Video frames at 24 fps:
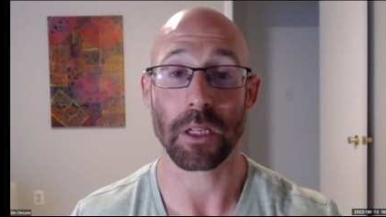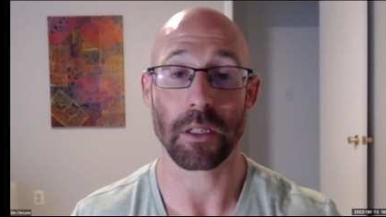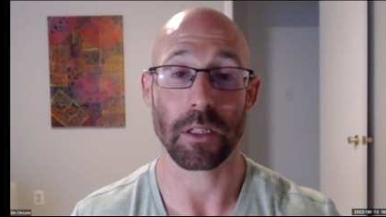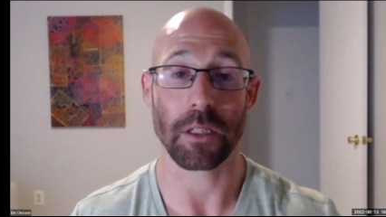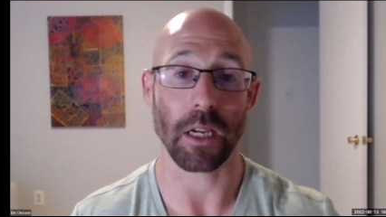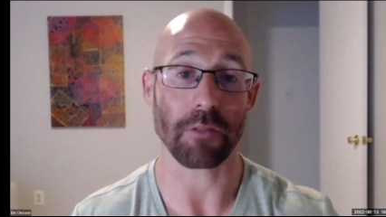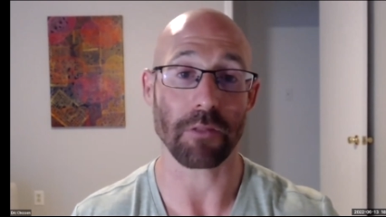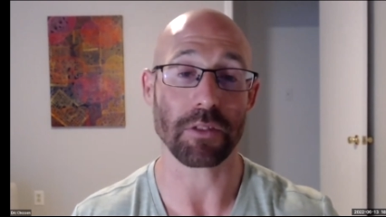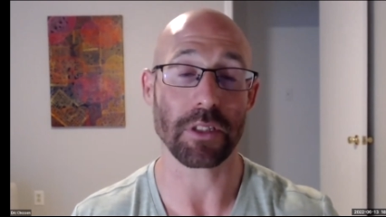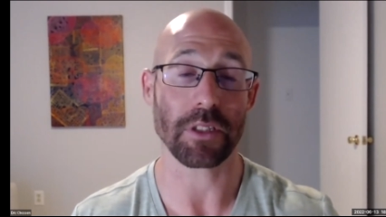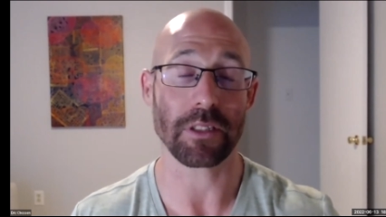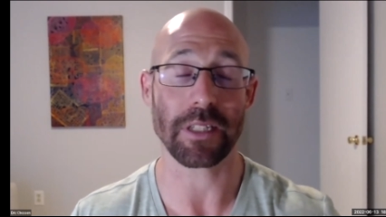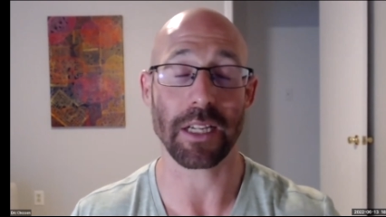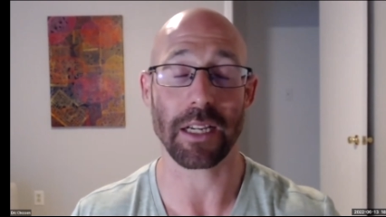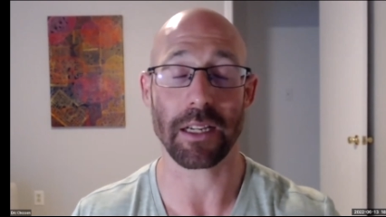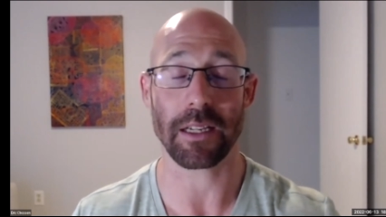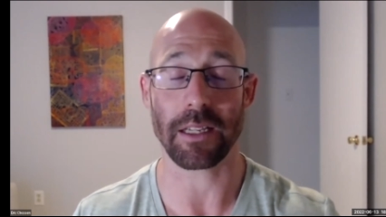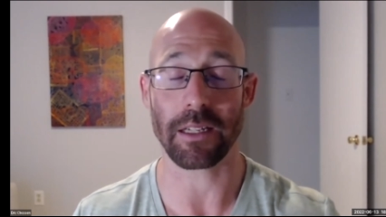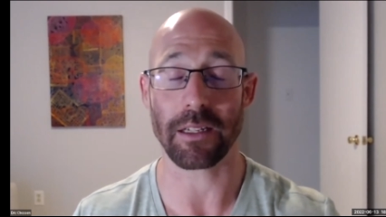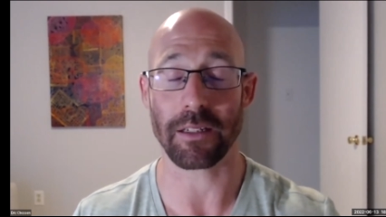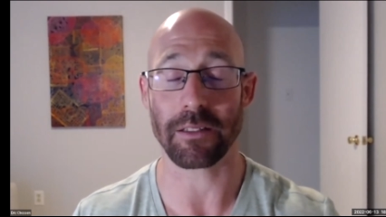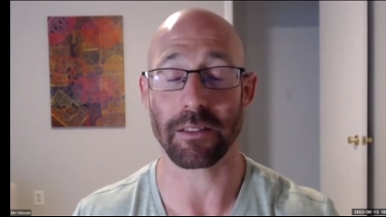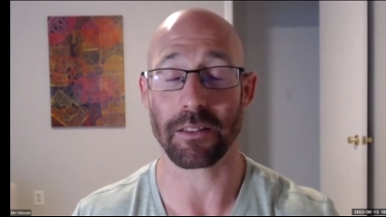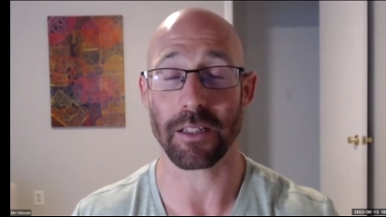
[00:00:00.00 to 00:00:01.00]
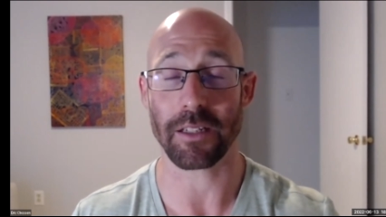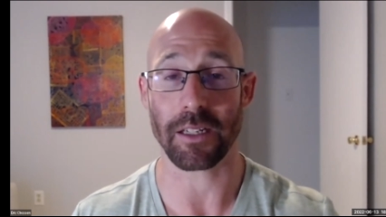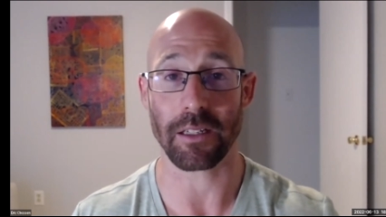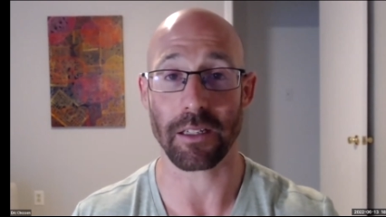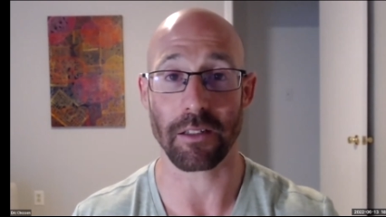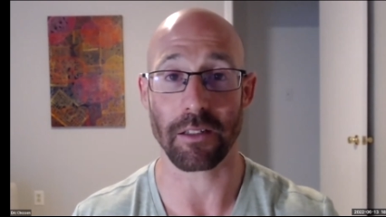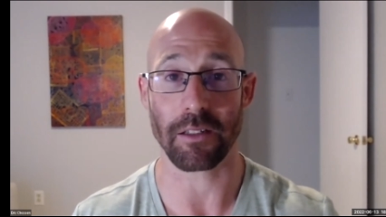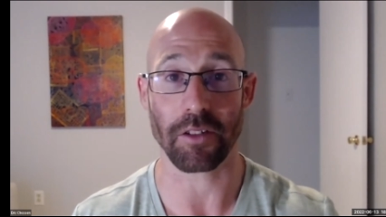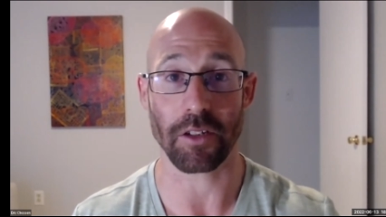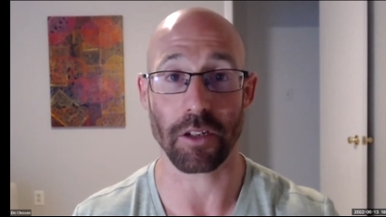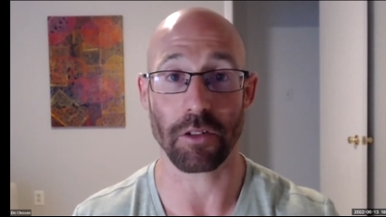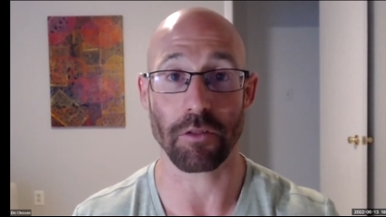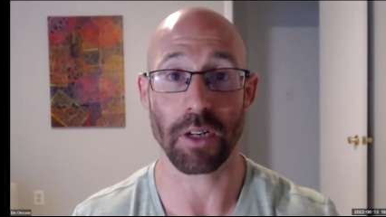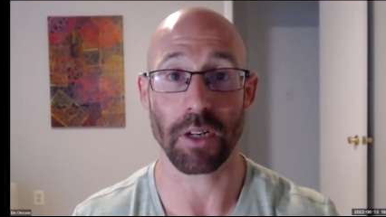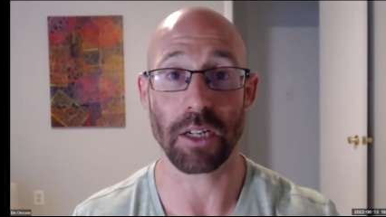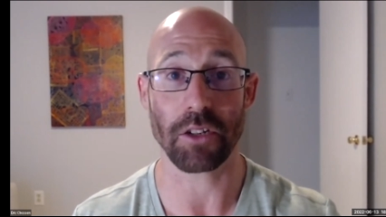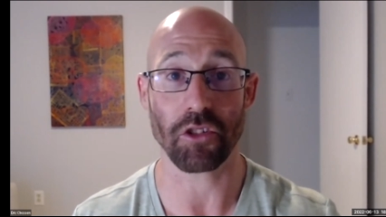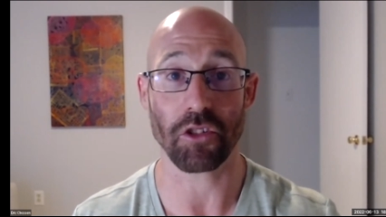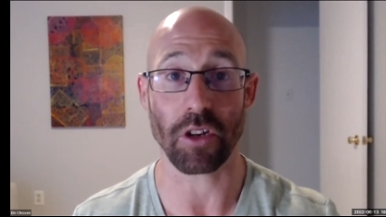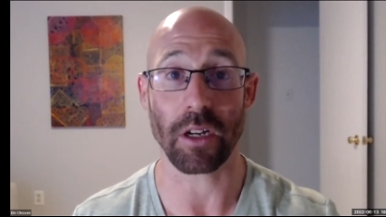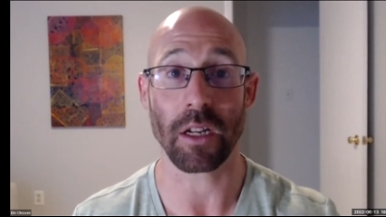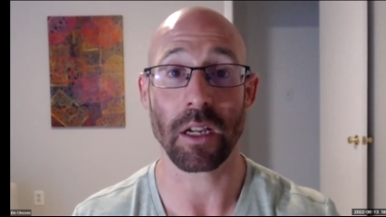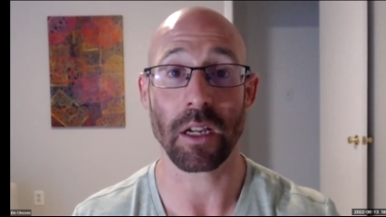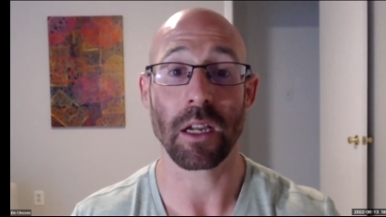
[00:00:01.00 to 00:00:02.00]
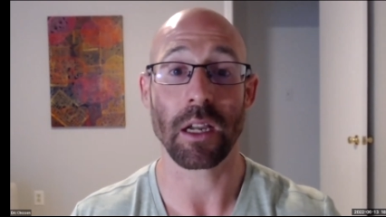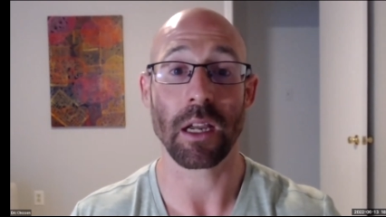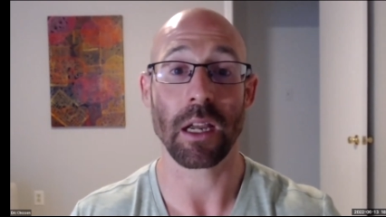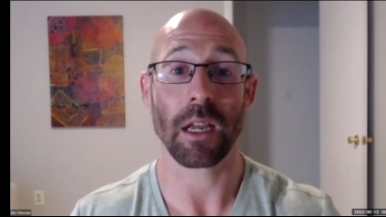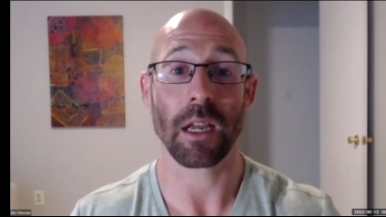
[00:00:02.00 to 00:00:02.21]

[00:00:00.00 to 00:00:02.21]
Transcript: You have to take it into consideration